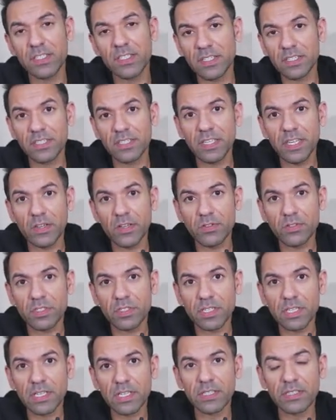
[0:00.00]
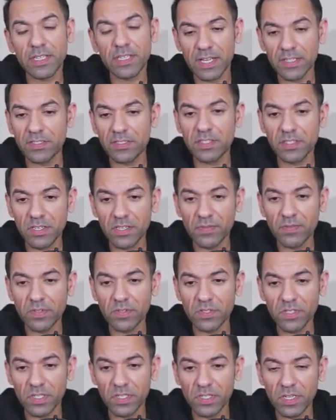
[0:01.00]
and day out. That's the difference
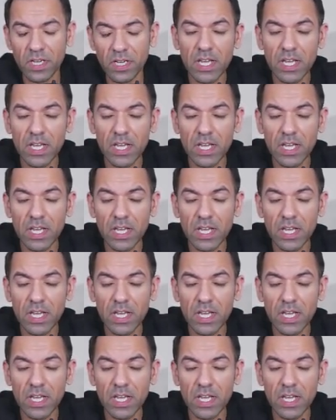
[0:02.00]
here.